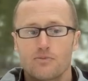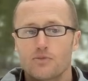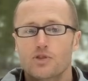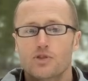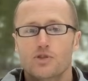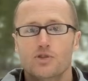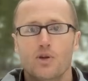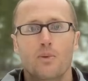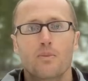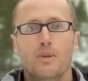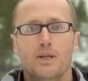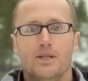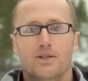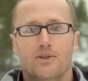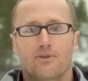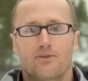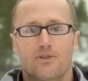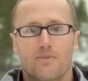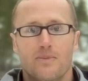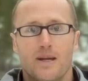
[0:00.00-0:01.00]
so much
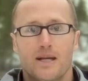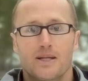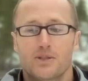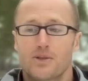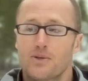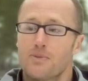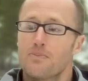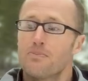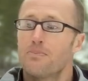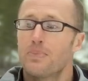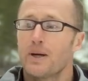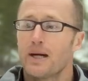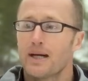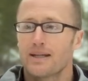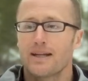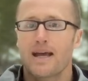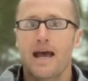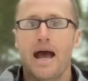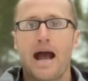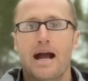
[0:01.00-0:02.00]
information,
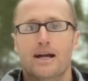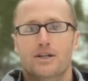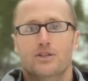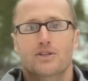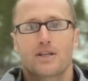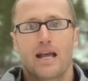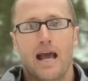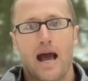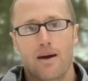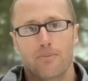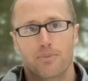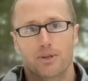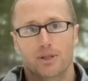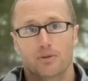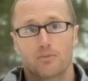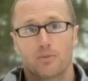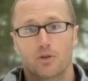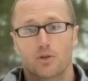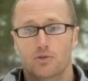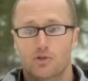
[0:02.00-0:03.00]
but actually
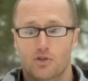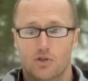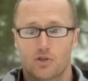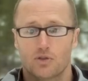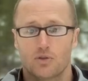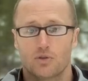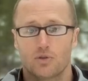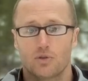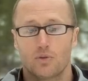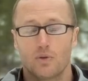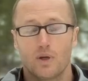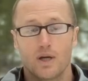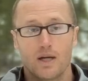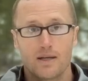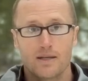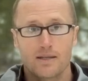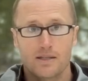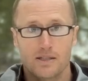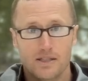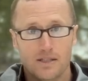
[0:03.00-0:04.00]
applicable to
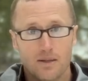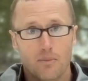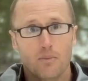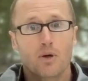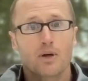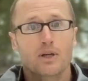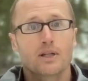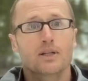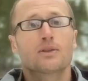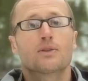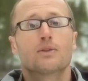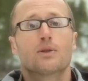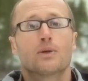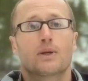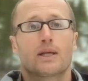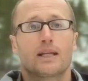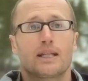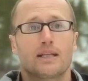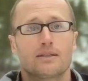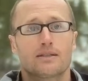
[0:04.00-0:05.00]
someone
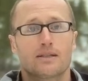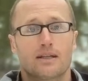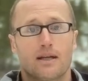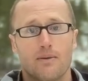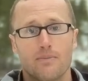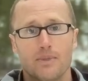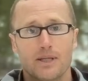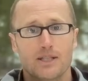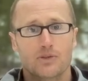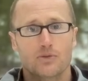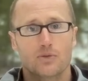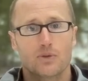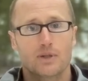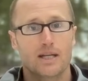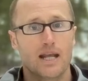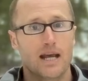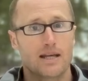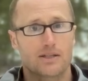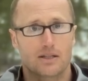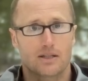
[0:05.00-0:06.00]
looking to come into
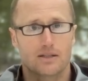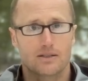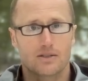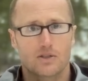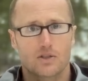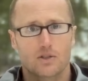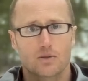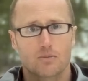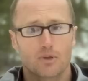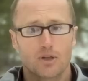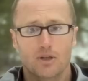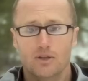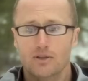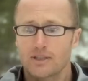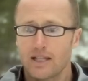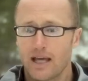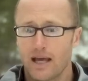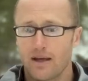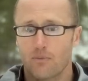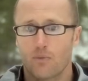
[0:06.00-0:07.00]
it as a consumer
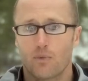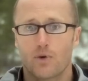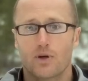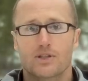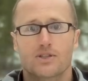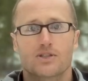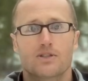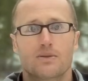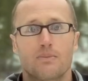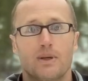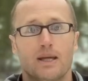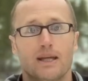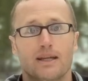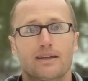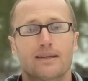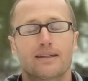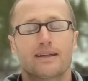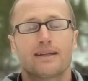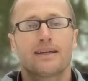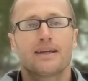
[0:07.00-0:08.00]
that wants to
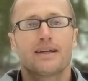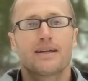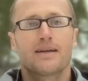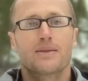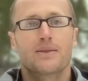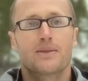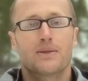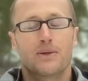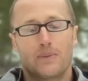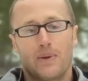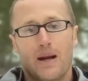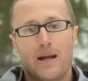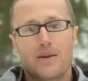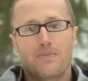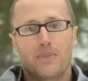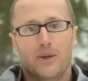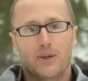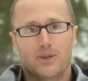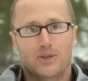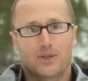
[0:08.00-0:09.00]
make the
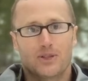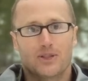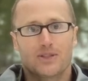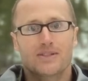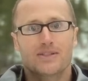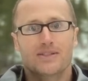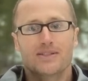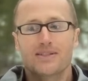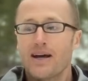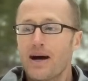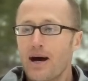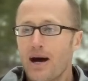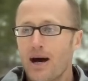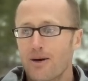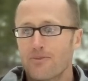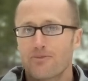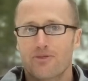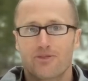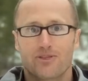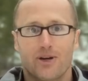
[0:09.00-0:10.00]
right purchase
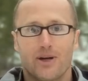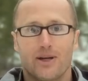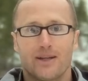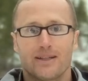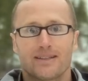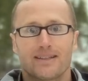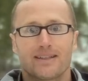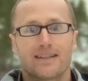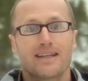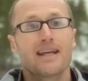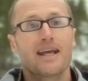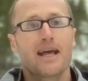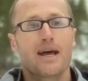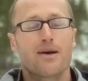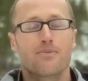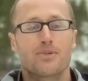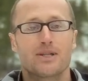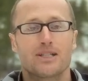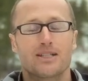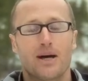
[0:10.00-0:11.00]
up front
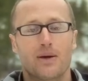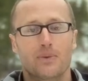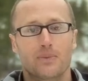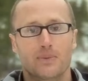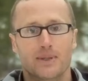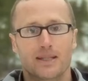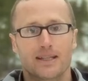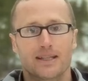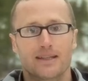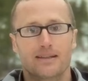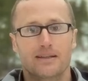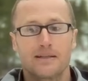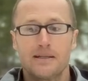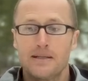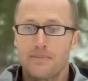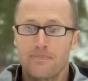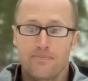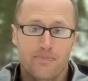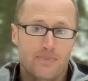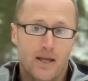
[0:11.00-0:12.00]
and be done with it.
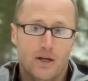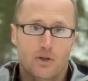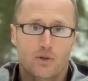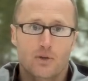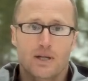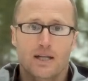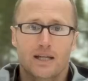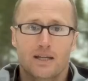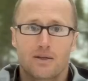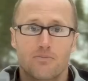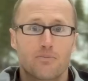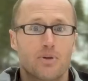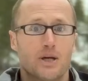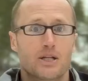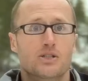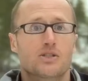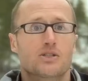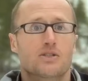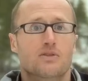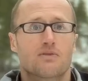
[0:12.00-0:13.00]
Now granted,
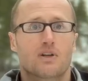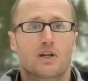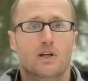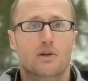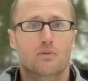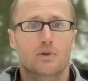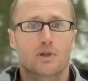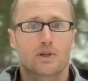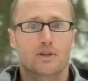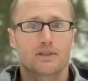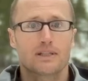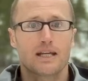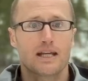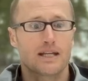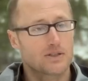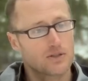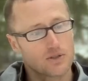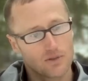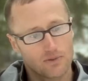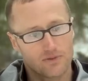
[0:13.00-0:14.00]
budget's a very real
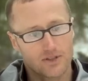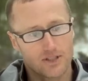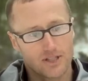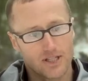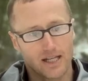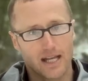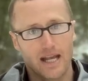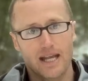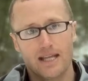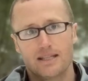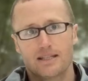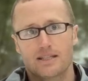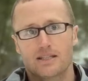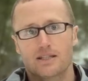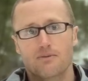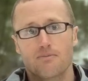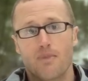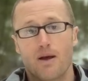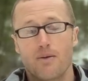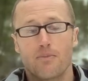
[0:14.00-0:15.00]
thing. So if it's like, hey,
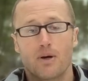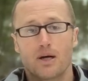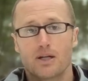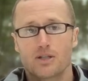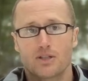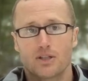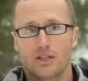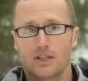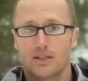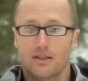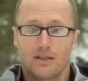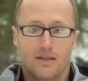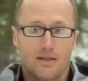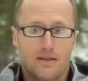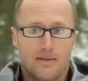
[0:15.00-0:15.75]
this is my budget,